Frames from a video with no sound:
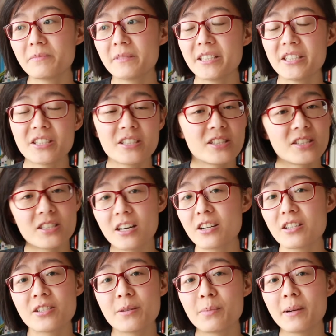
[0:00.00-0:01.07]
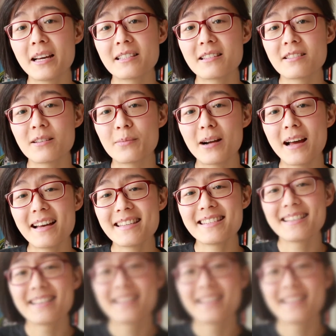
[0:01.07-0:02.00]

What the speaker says: It's such a pleasant surprise.